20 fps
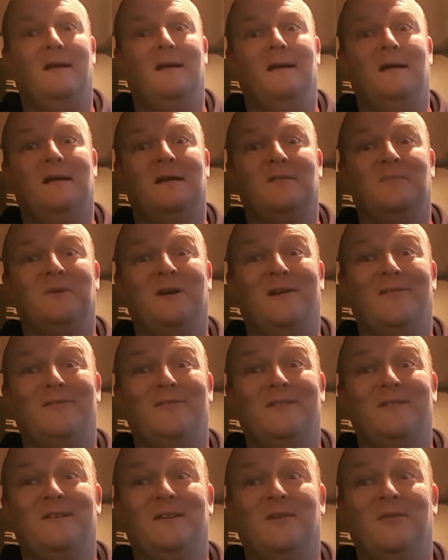here's my
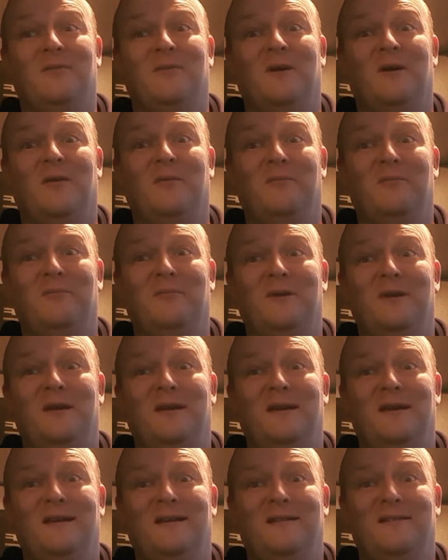video on
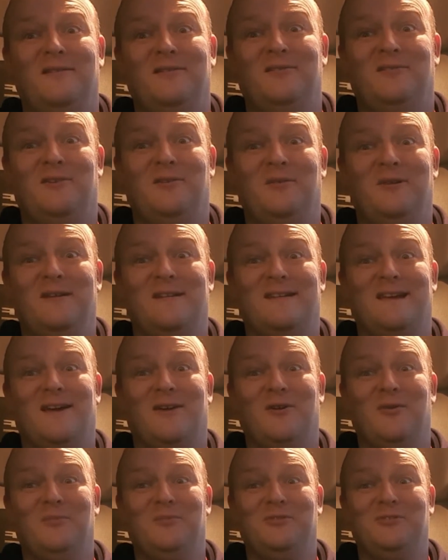me doing a
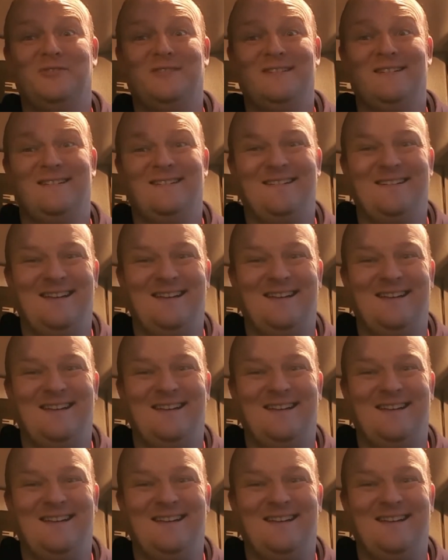tacho machine.